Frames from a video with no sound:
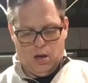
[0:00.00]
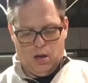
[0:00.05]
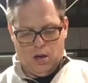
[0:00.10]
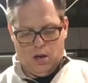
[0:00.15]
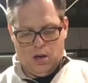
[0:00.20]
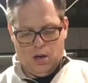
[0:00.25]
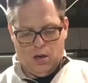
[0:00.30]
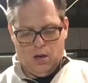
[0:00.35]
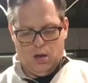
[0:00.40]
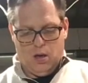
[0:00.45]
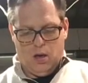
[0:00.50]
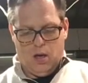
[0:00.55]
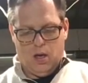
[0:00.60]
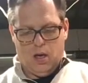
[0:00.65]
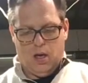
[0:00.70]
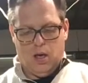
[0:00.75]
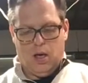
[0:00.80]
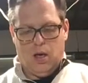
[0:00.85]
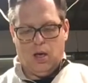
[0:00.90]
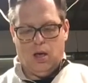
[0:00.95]

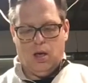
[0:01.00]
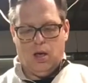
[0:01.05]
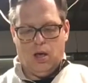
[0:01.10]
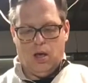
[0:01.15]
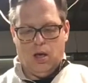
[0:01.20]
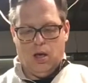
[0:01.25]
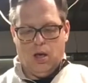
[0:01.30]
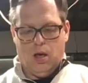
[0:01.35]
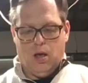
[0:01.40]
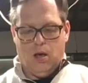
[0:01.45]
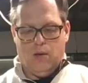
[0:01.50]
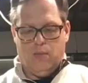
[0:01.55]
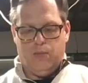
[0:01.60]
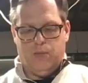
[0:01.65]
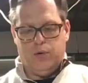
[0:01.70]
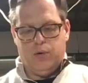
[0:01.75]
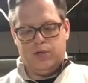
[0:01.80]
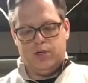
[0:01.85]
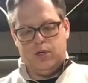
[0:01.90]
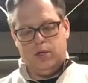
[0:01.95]

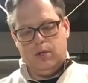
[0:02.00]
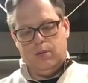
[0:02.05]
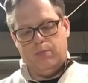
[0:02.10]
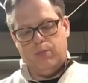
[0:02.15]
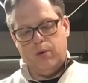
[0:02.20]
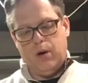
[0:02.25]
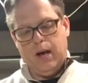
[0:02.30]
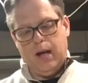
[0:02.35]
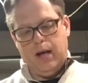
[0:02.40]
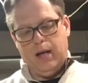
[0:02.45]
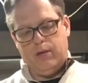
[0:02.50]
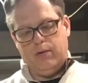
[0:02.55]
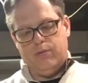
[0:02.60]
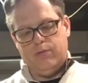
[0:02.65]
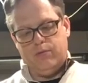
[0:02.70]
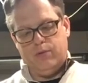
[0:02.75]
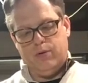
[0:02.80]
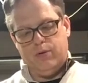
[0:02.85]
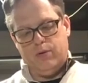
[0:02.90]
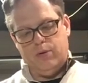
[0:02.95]
I'm pushing the brad
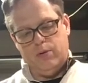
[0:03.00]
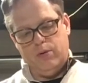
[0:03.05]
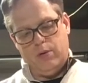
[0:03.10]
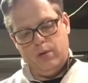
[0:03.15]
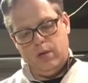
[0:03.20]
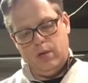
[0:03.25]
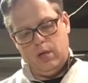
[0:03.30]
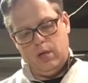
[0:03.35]
through